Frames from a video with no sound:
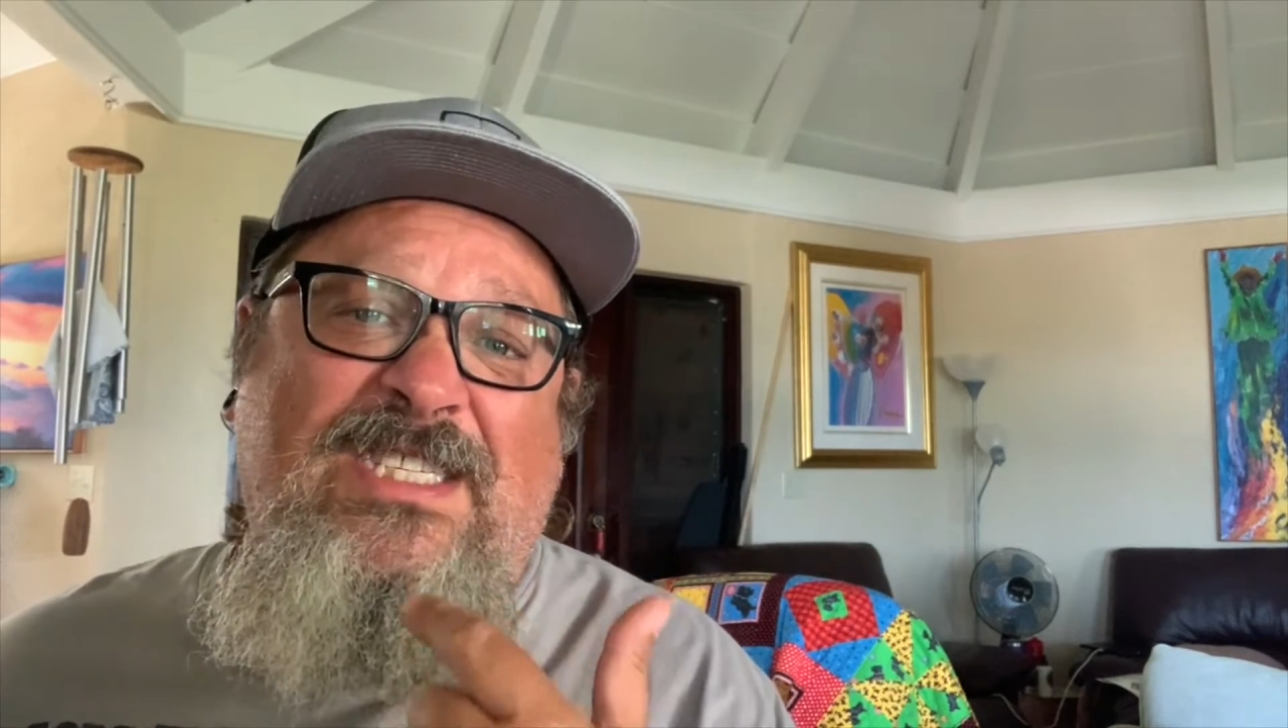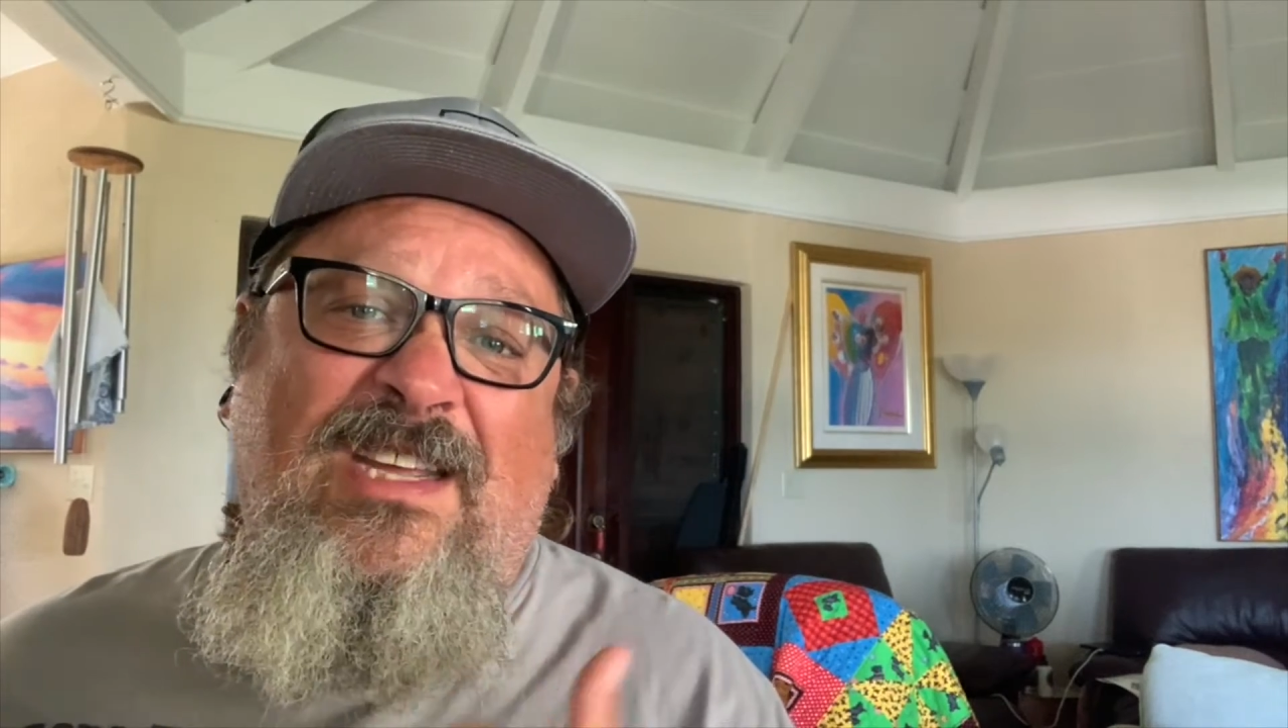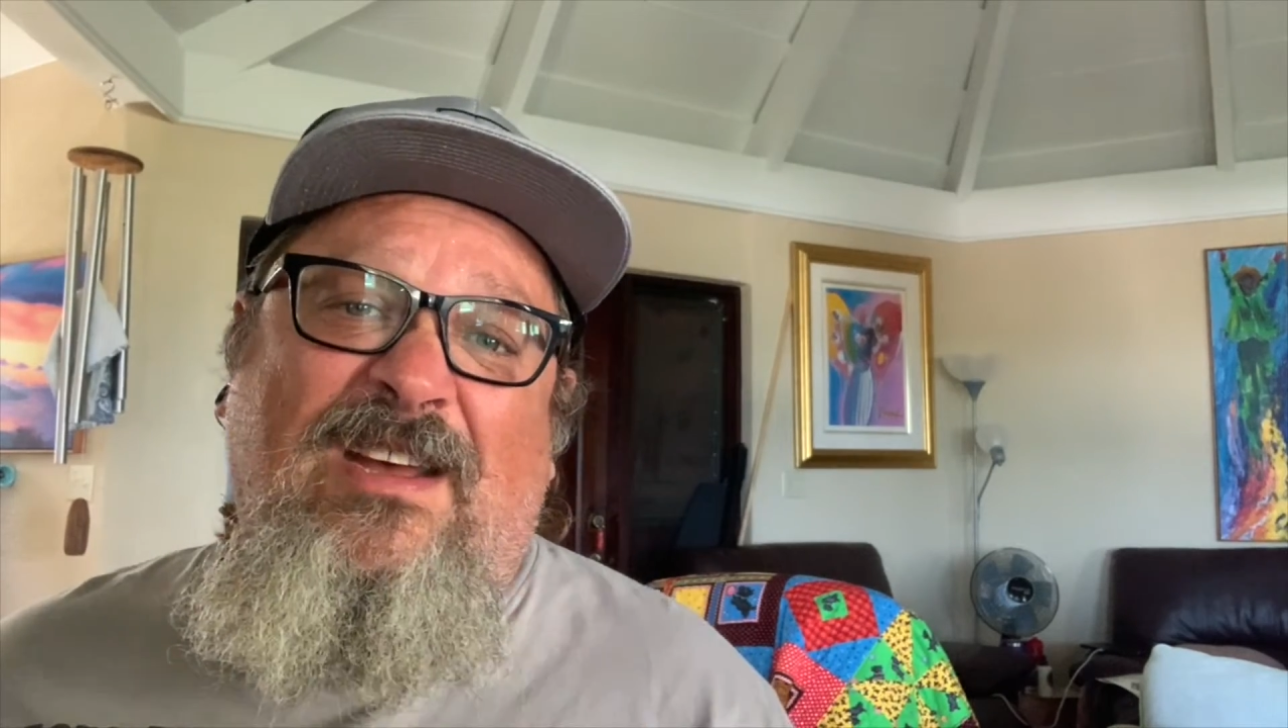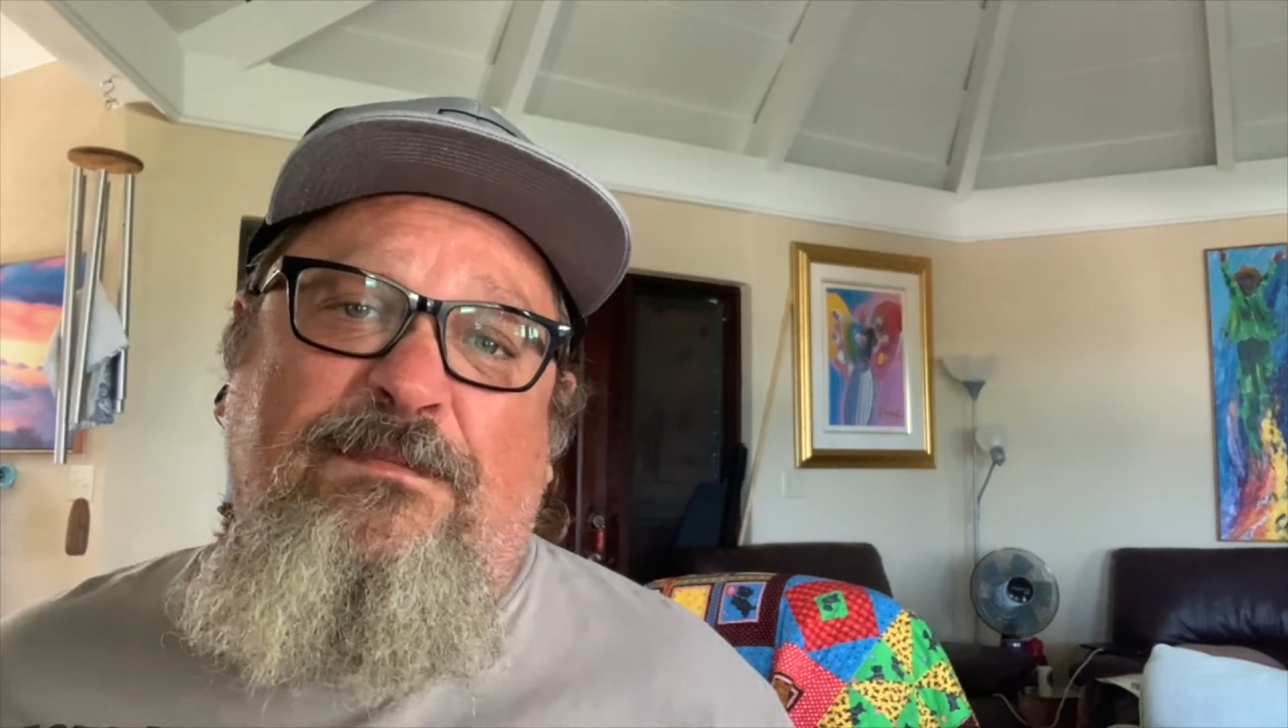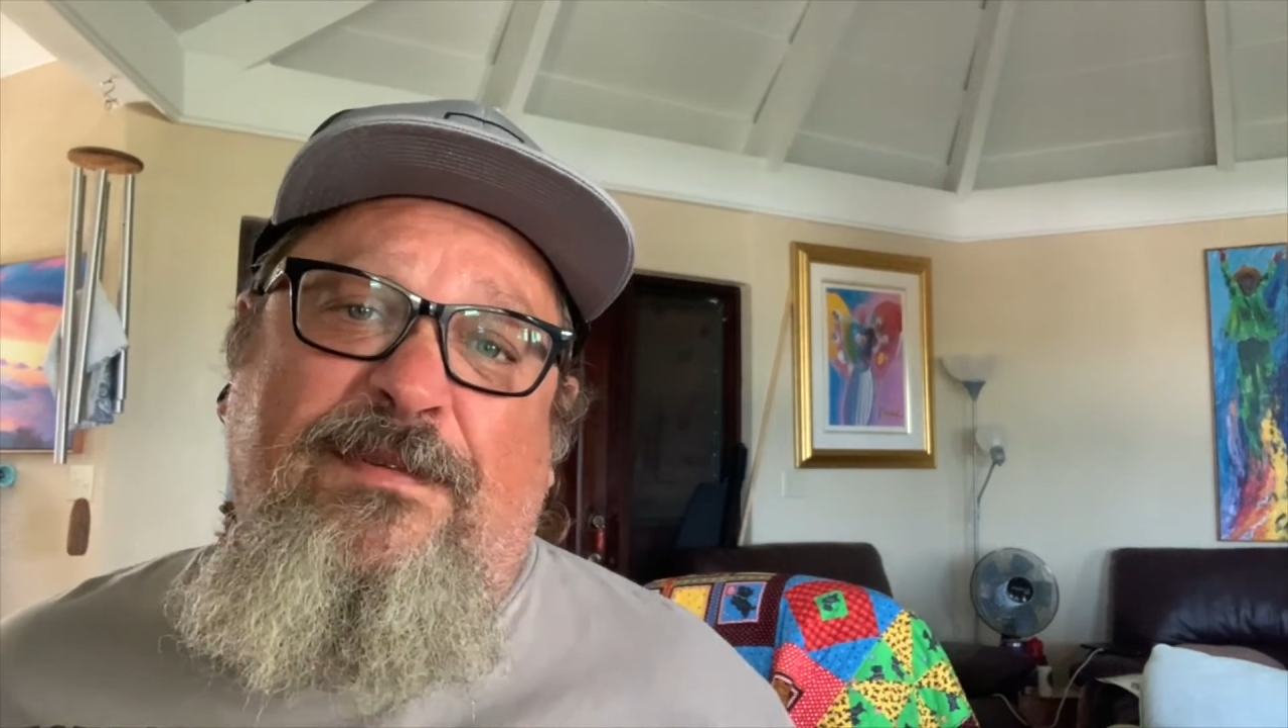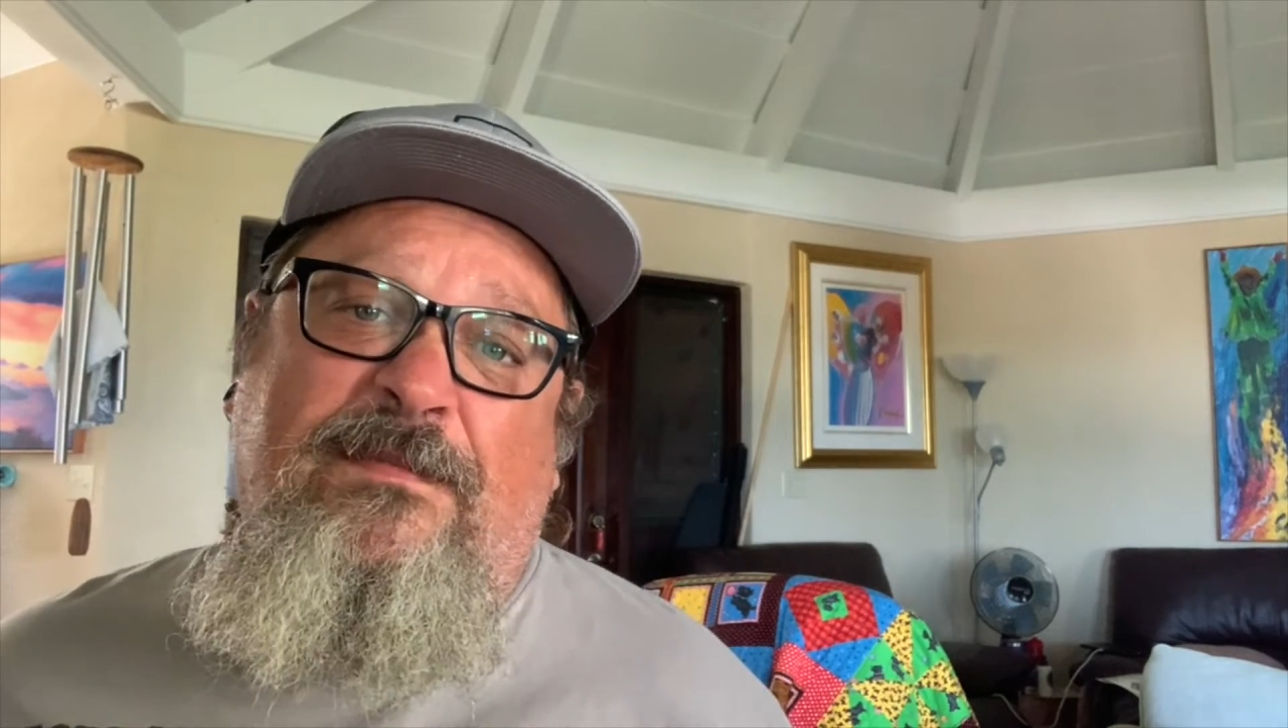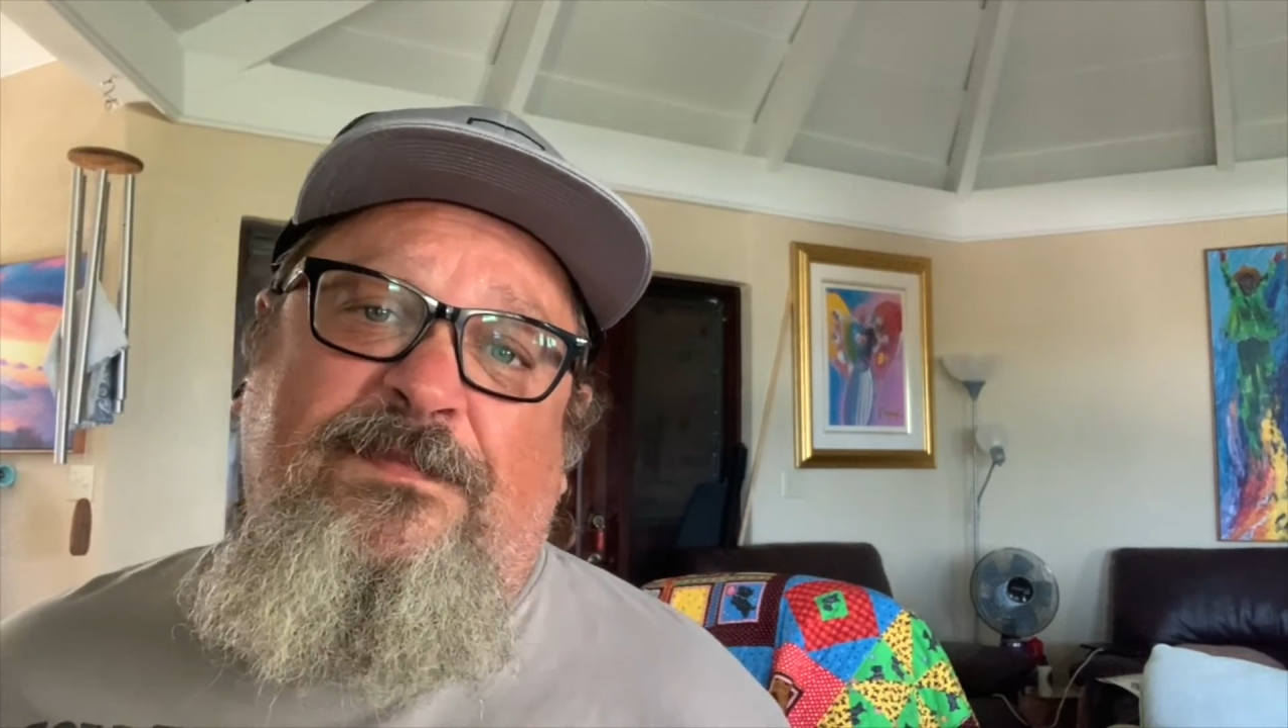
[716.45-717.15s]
tip.